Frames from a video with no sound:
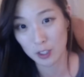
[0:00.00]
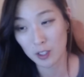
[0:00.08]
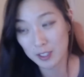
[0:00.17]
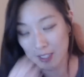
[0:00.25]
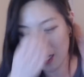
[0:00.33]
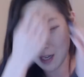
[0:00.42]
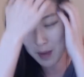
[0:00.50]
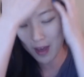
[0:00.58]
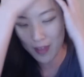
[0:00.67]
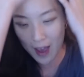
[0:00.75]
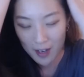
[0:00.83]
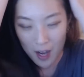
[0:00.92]
is standing by
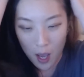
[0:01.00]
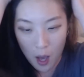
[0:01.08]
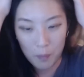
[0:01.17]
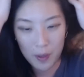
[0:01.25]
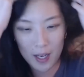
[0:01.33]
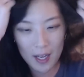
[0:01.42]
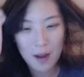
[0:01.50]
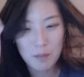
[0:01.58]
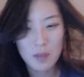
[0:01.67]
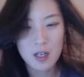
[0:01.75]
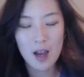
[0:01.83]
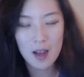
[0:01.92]
that, but
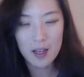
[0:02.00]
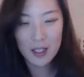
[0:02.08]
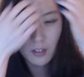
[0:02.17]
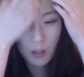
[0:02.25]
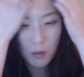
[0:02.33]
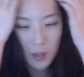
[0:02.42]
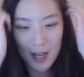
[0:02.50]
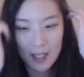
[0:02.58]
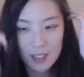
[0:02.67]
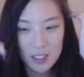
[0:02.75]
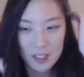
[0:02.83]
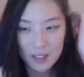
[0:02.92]
I'm I don't
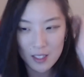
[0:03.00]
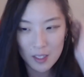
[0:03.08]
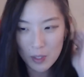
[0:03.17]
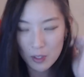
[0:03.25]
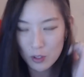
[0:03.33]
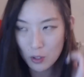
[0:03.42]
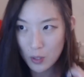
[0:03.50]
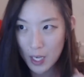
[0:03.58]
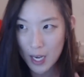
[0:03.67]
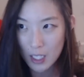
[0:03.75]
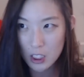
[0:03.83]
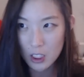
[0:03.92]
actually we don't
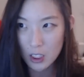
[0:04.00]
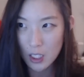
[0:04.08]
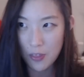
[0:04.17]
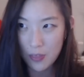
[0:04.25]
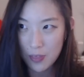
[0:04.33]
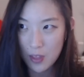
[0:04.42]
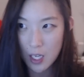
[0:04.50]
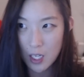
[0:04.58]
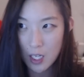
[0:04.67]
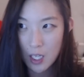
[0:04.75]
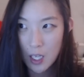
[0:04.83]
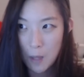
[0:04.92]
actually
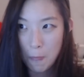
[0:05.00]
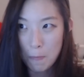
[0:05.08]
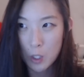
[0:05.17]
think we're